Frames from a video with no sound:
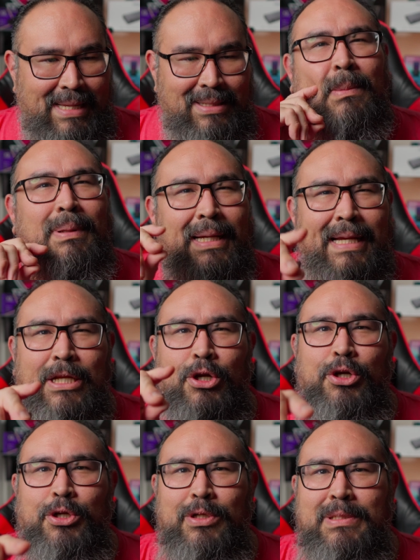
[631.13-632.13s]
to plug in your
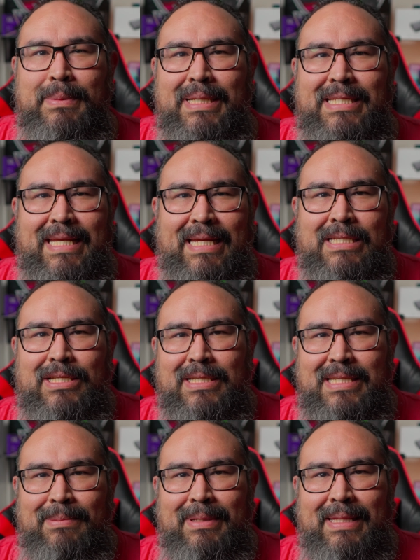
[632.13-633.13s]
USB-C into
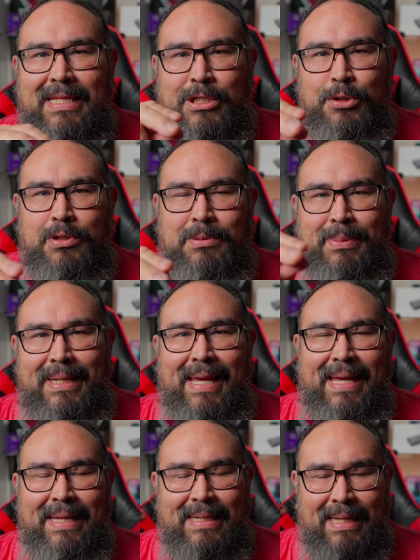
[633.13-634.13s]
something that's
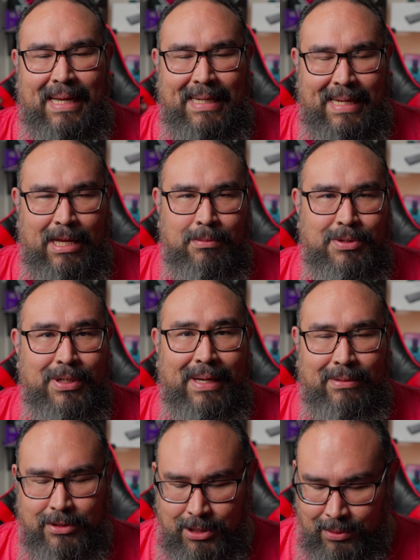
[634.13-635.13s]
USB-A, and it kind of helps you
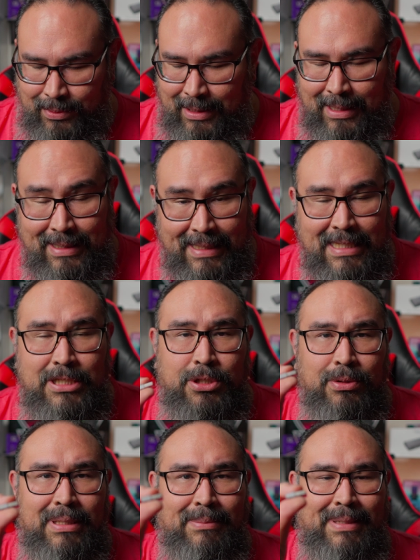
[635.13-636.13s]
out. So these
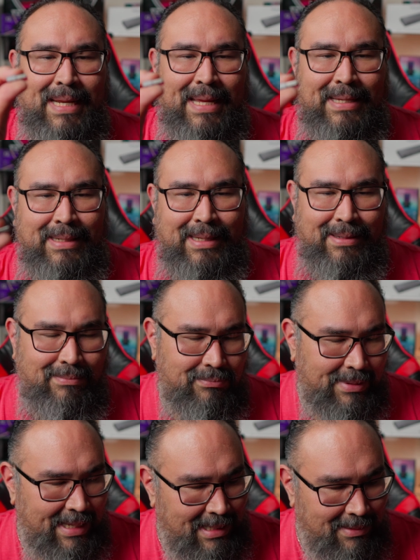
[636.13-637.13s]
do come in handy.
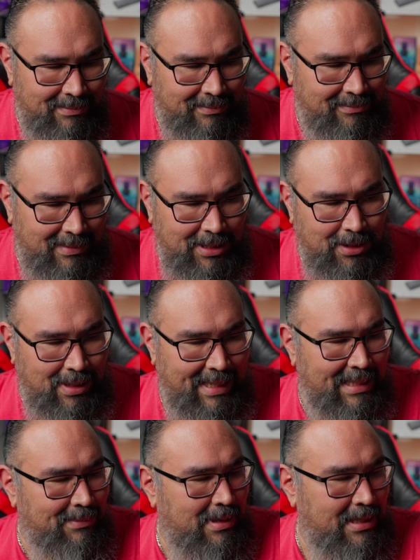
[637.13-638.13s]
They come, you know, I
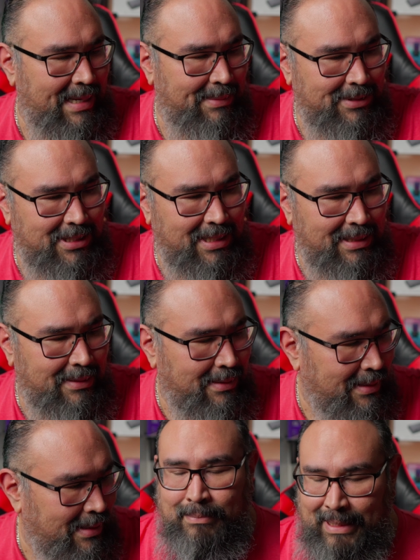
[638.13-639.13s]
get them on Amazon.
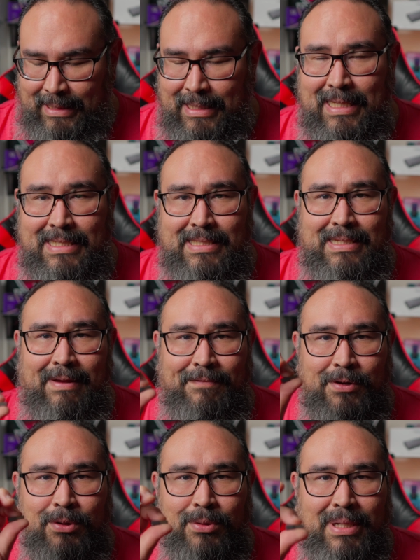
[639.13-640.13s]
But this, if
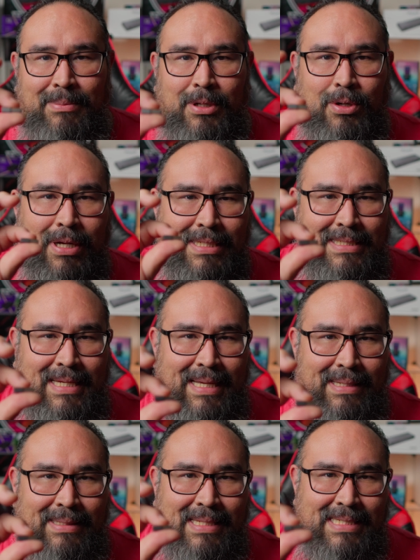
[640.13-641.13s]
you come across
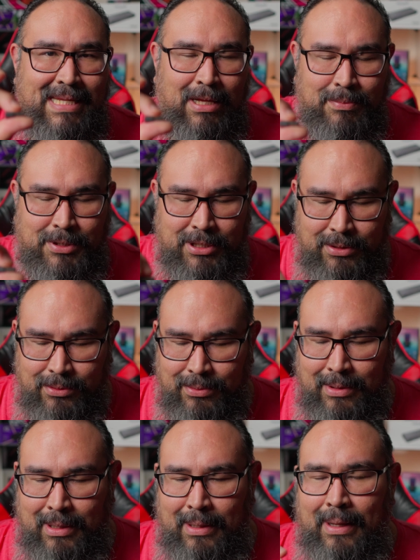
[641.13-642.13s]
that, this helps you.
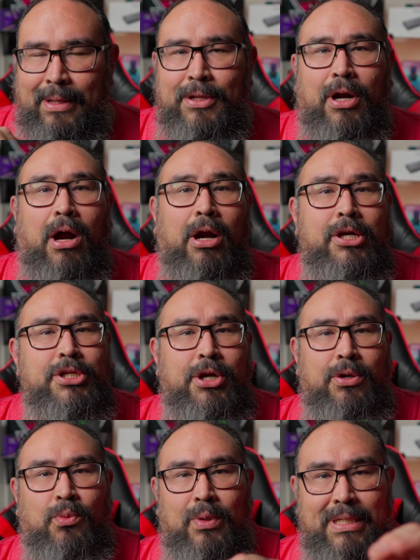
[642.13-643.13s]
There are
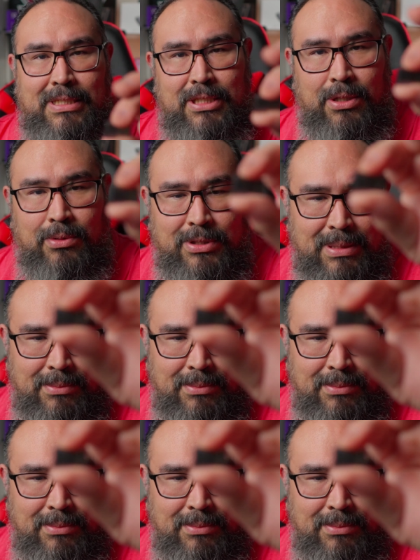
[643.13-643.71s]
certain ones though.